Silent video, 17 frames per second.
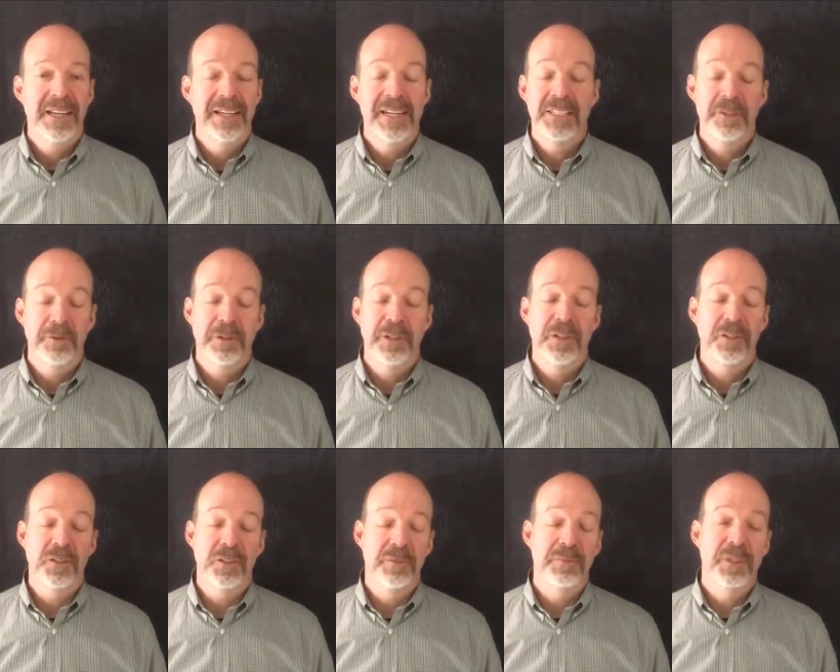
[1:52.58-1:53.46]
And that's
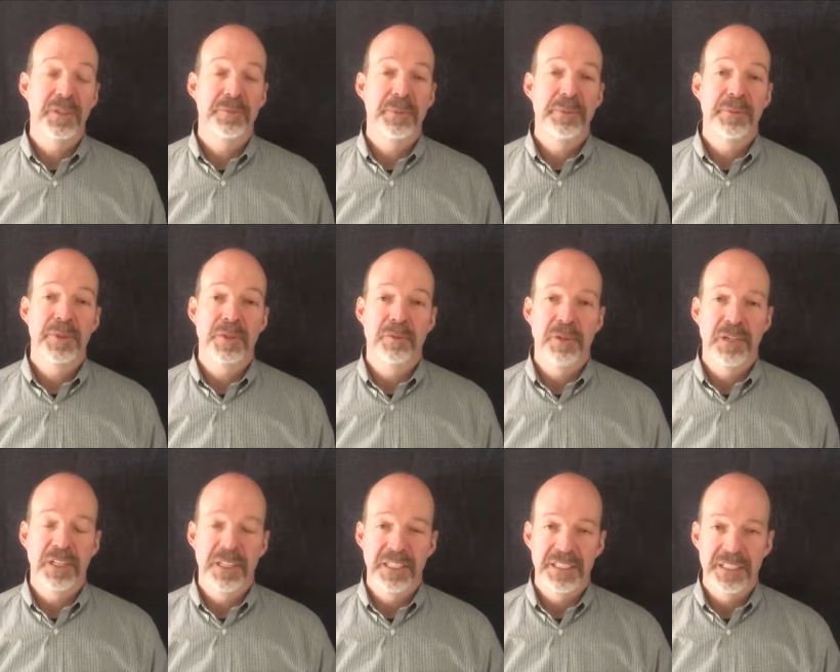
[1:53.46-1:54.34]
critical, and most people don't
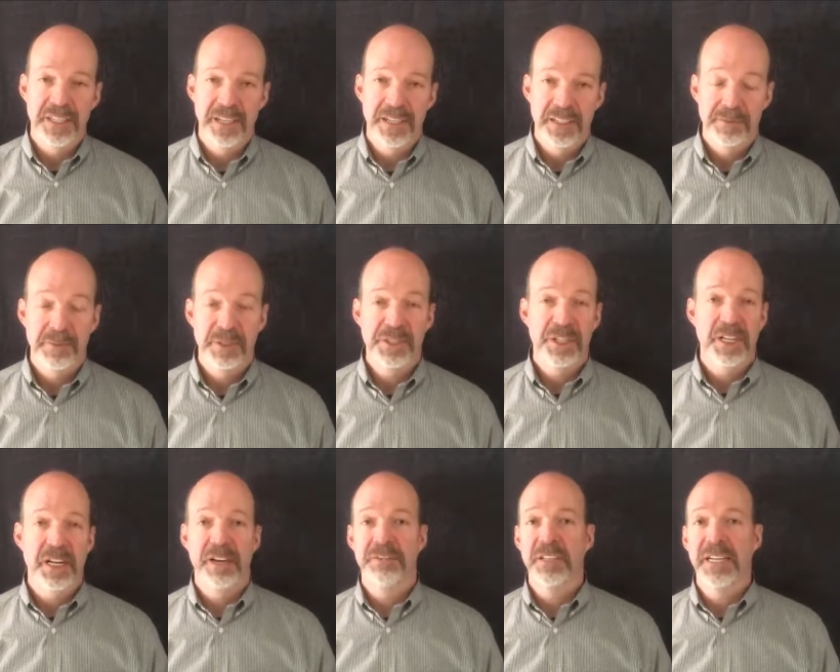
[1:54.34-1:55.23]
realize that, especially
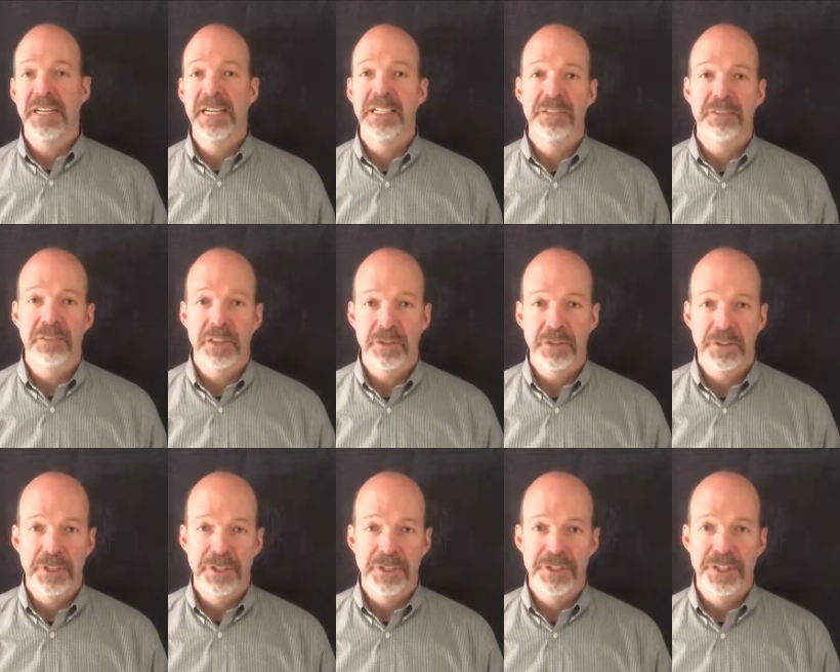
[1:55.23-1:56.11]
after the age of
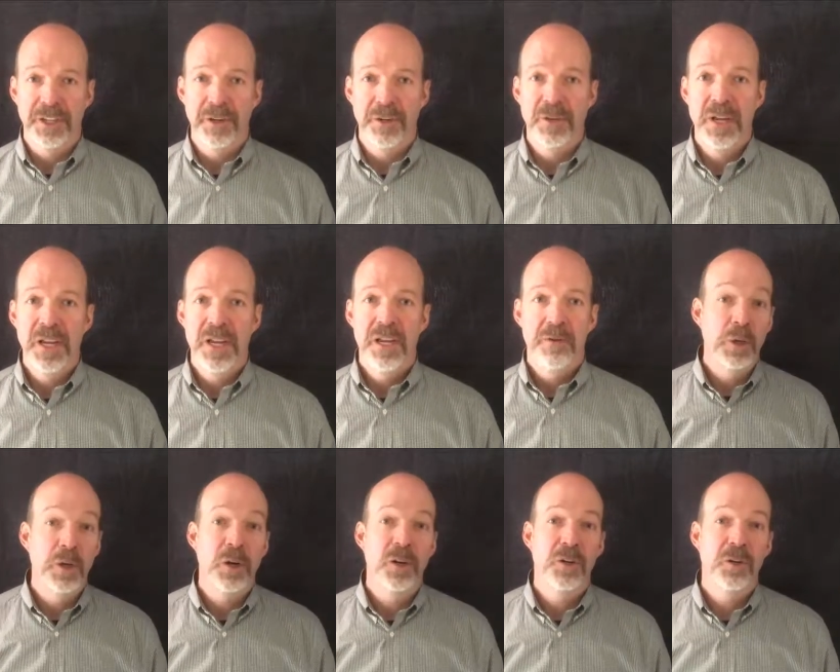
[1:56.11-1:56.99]
30 or so. We
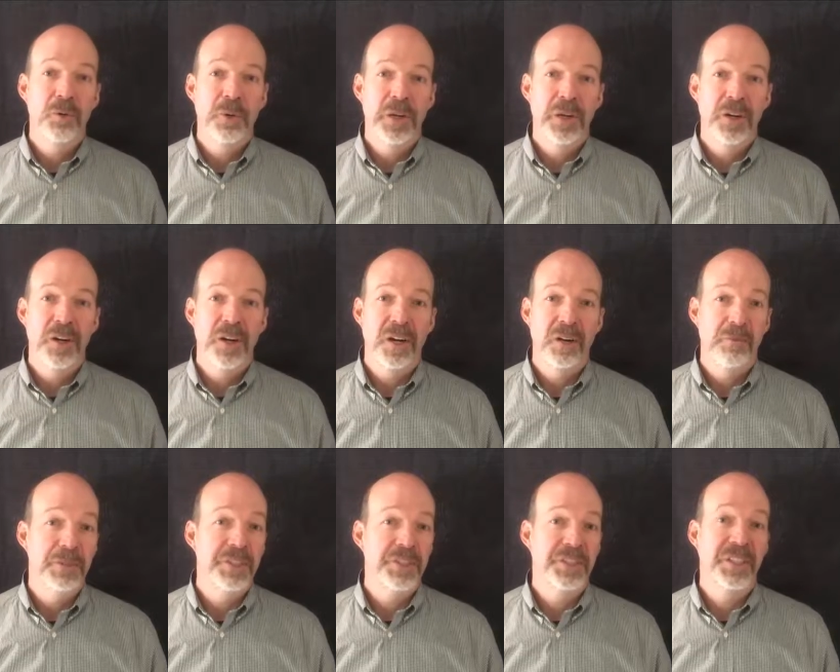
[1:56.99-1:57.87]
are who we are.
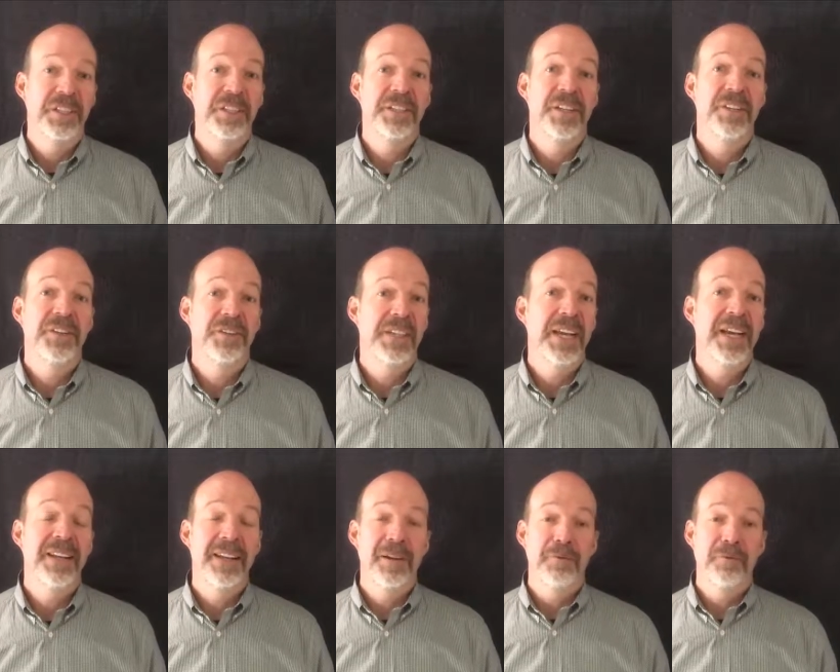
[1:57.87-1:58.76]
We just continue
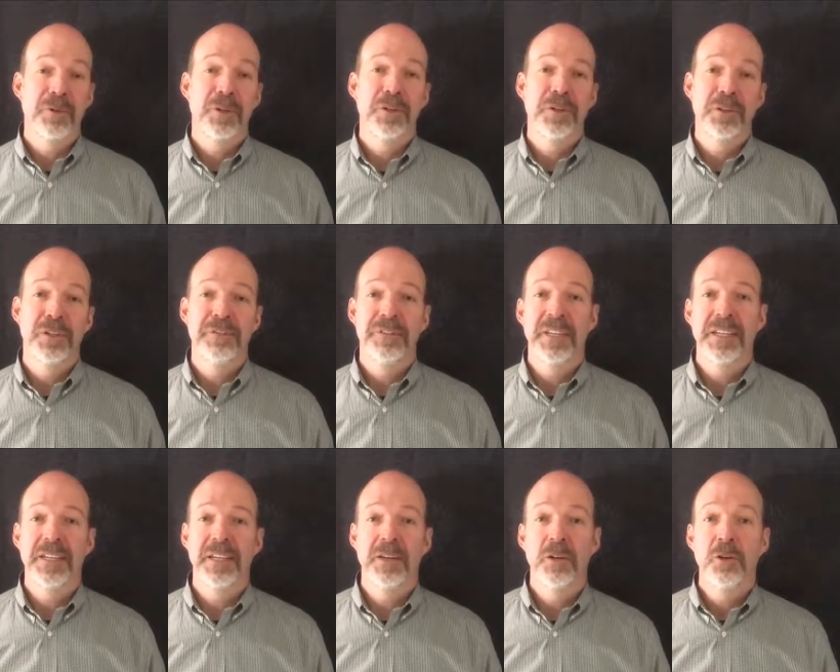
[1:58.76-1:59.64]
down that road of
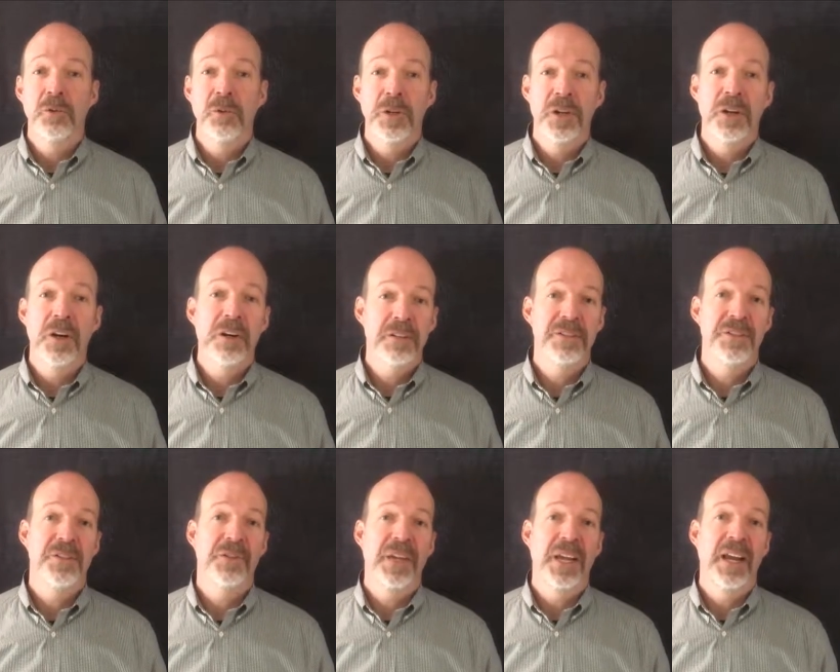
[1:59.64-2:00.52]
thinking who we are is
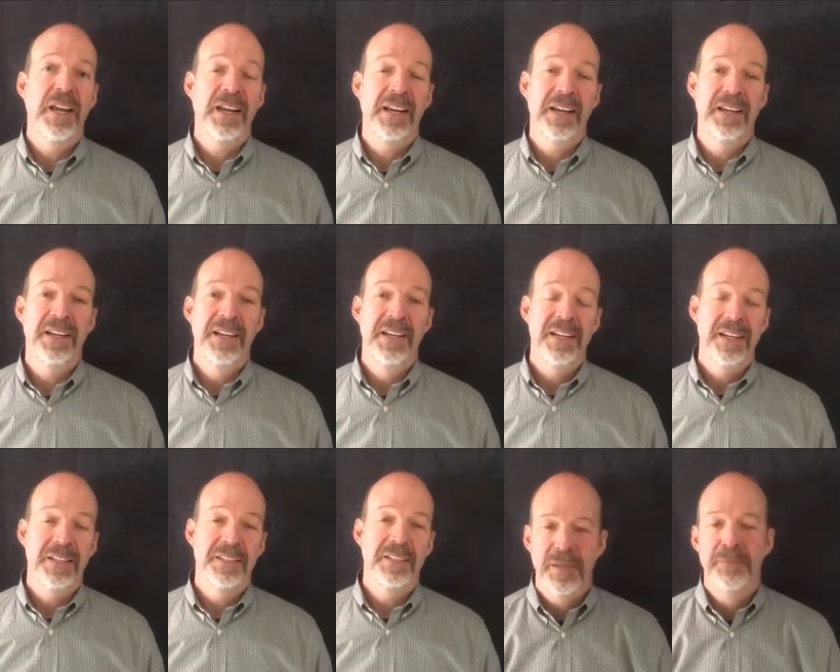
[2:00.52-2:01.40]
okay.
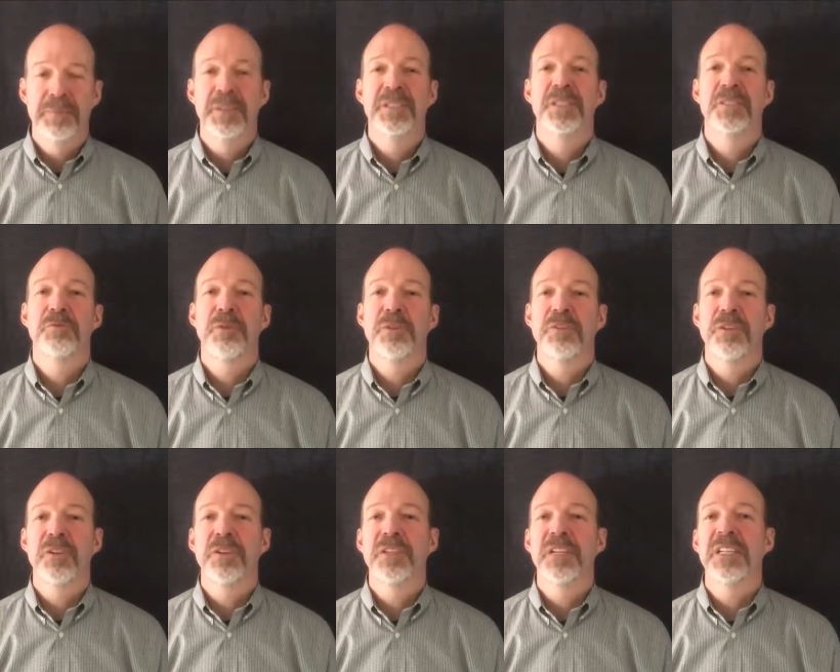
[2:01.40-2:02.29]
And in business, we've
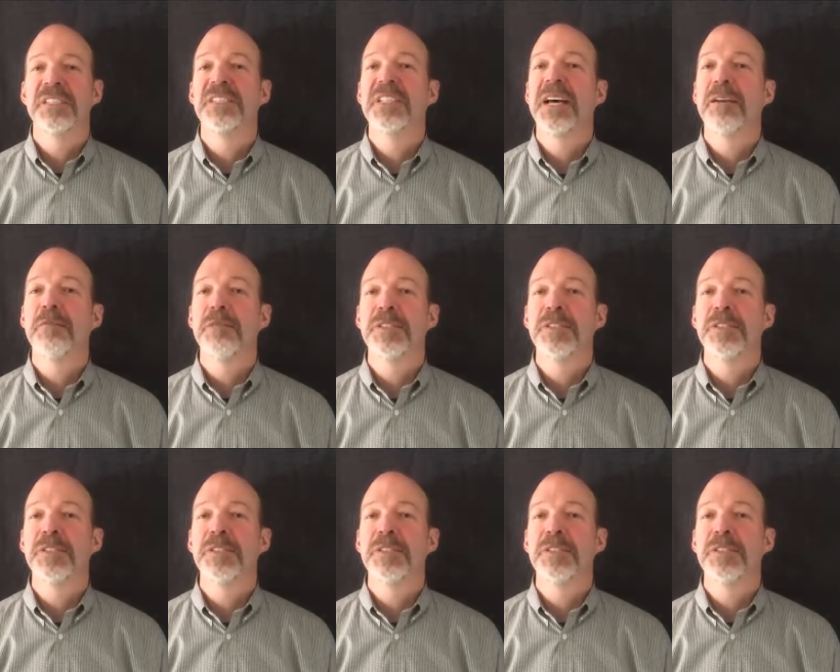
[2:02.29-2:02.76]
learned that it's not